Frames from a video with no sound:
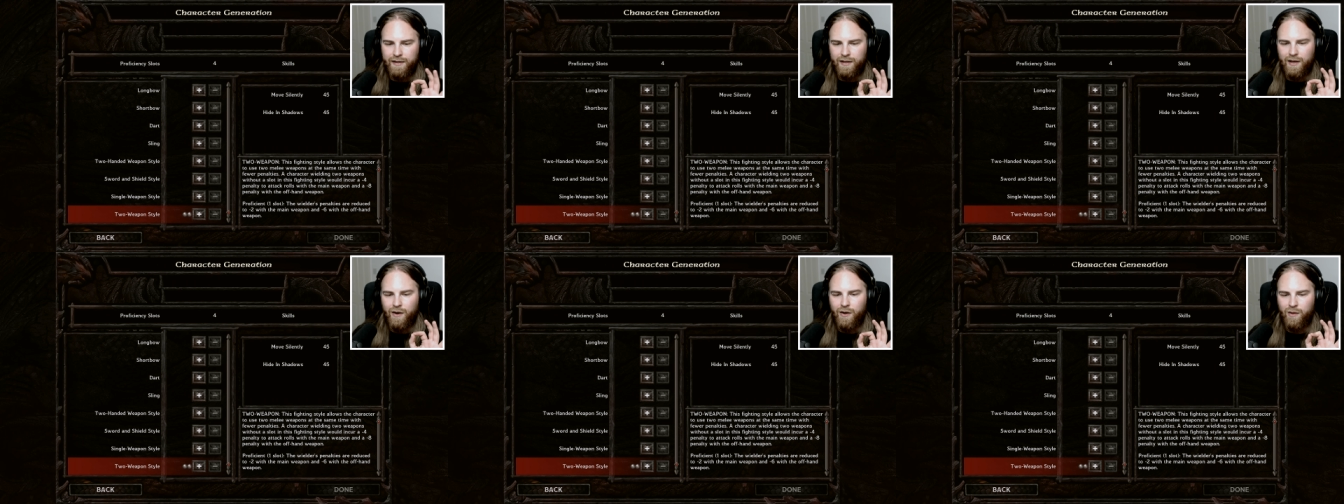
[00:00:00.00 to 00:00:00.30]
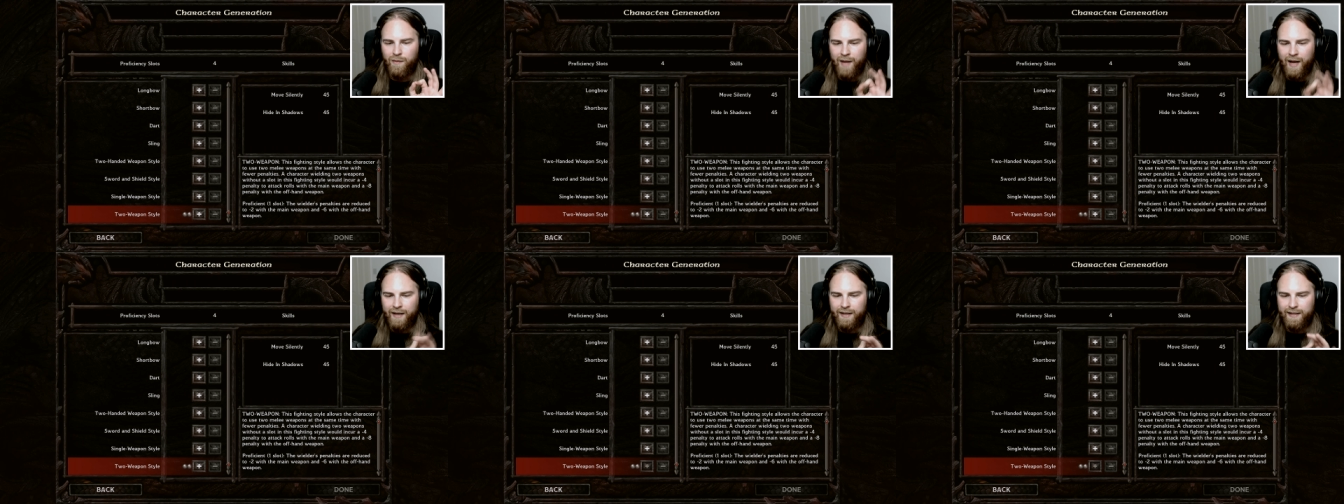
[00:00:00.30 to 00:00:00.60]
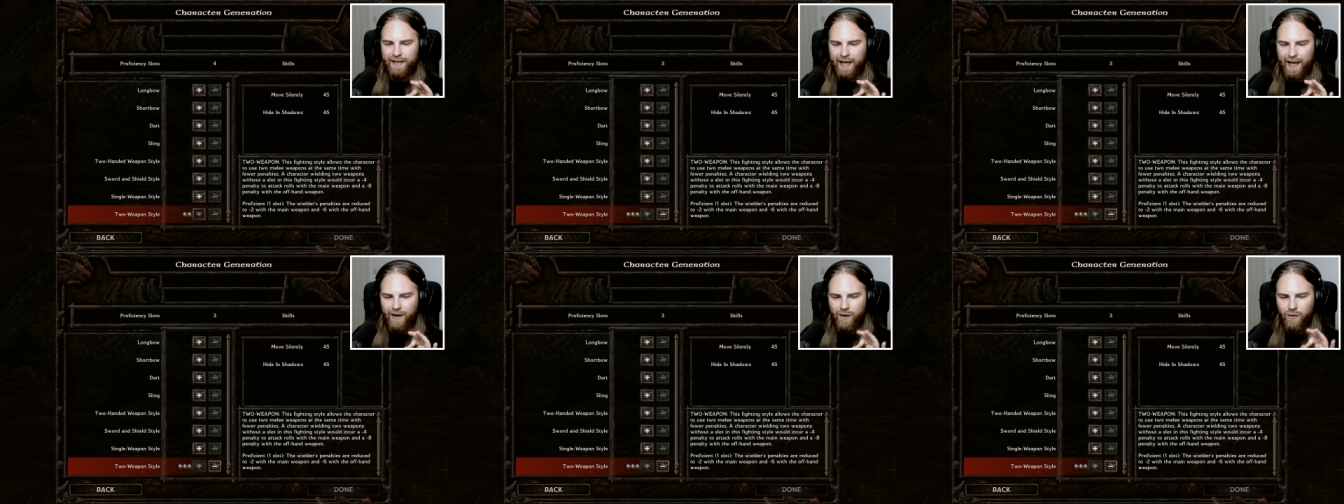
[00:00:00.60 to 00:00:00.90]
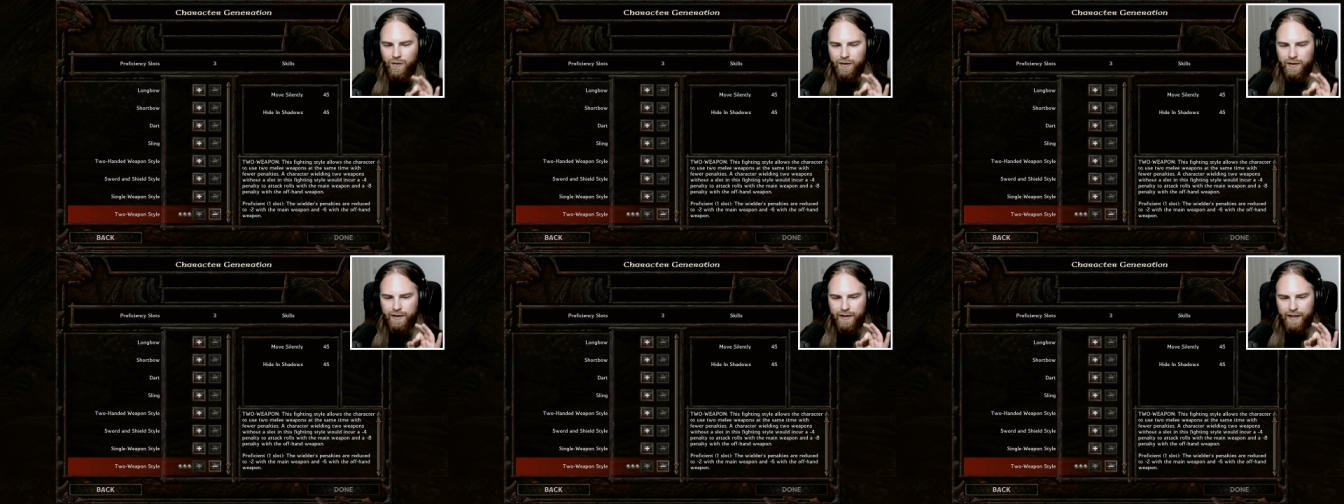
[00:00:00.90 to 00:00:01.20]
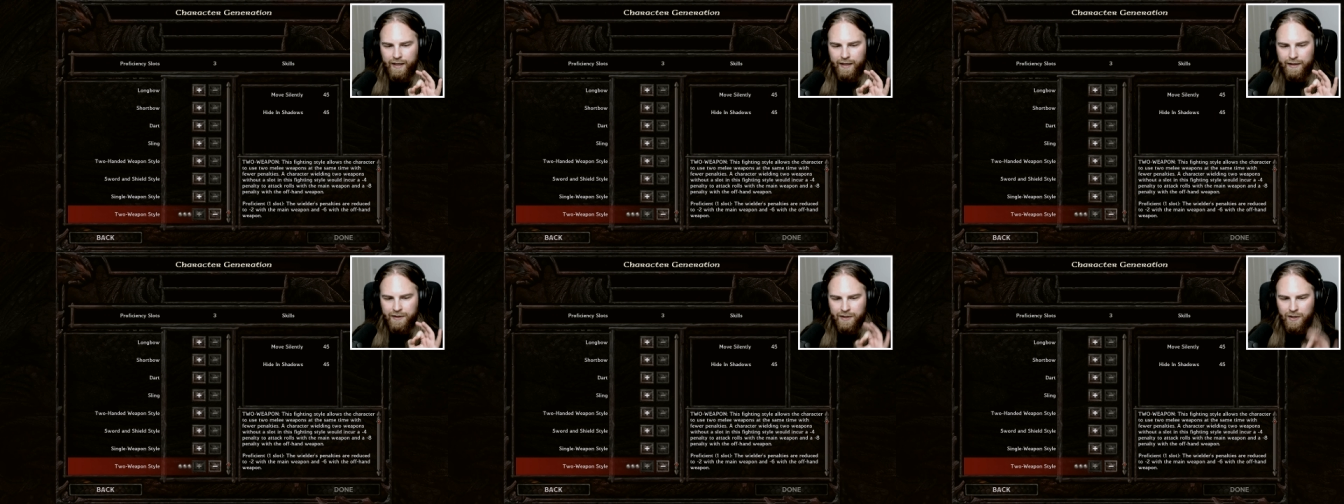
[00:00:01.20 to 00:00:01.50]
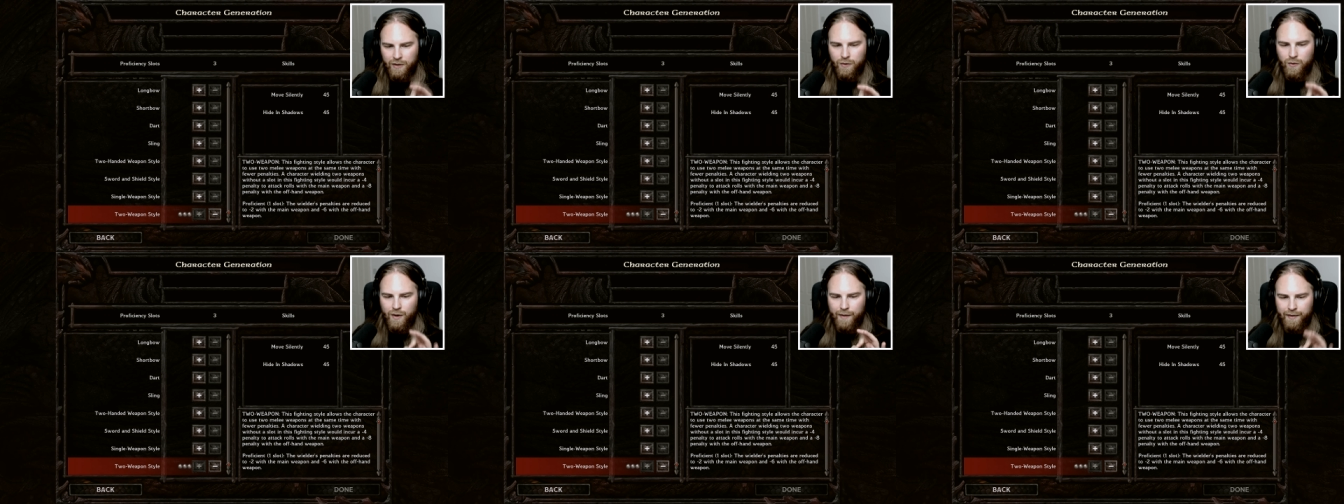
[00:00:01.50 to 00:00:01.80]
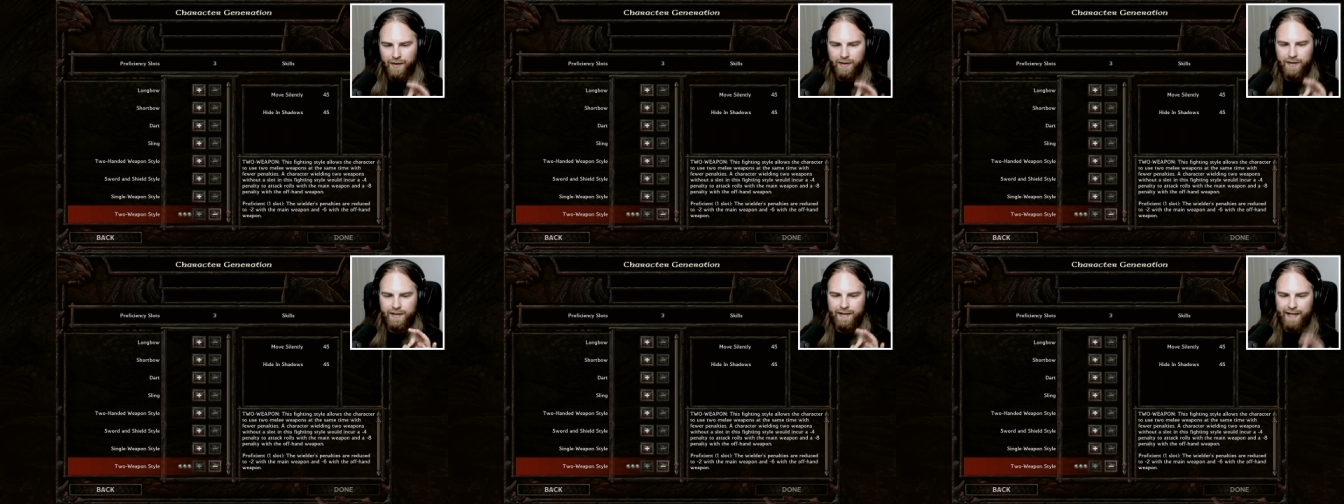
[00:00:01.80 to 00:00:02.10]
So I'll max out the
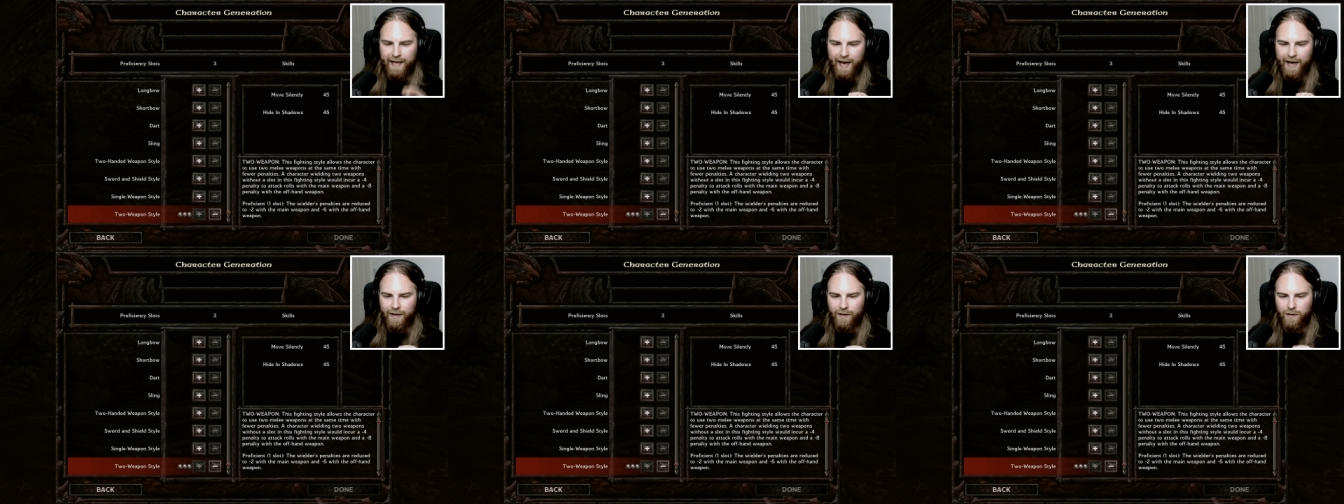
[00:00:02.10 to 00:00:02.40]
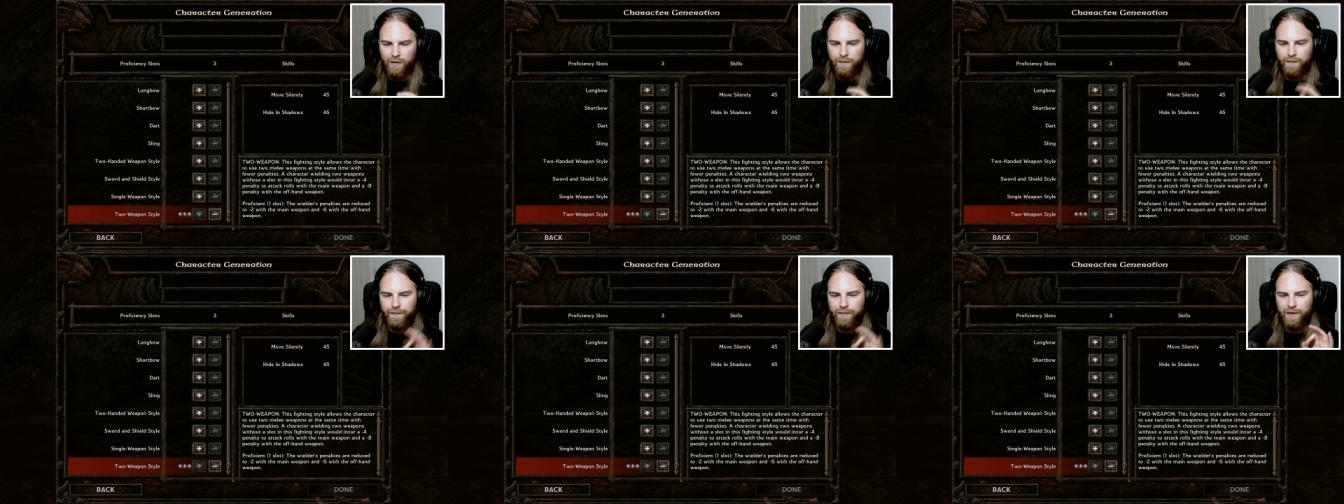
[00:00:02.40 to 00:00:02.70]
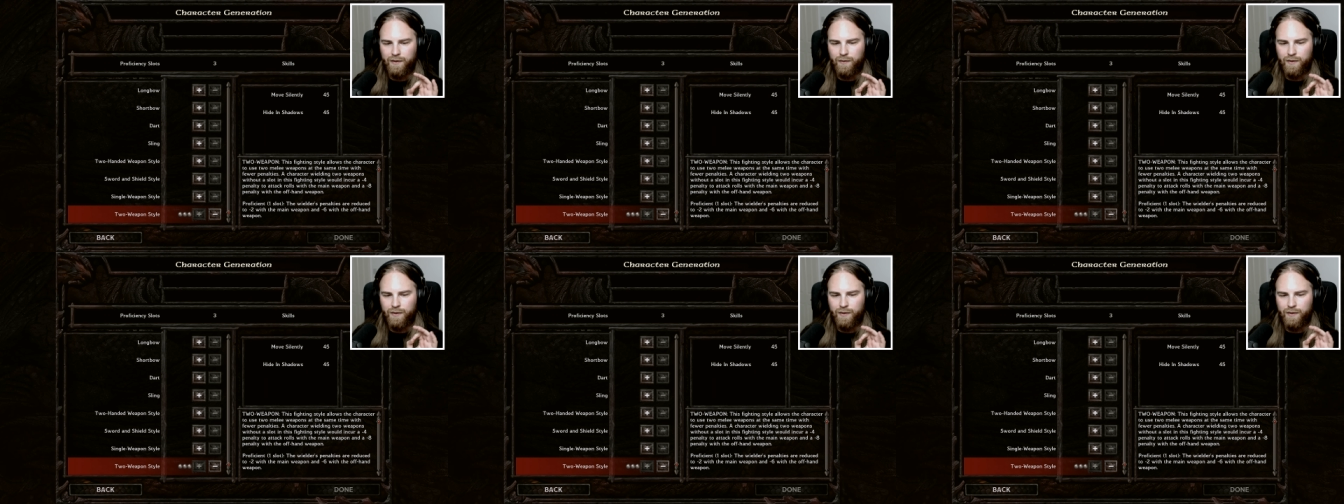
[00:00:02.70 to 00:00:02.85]
2-weapon style,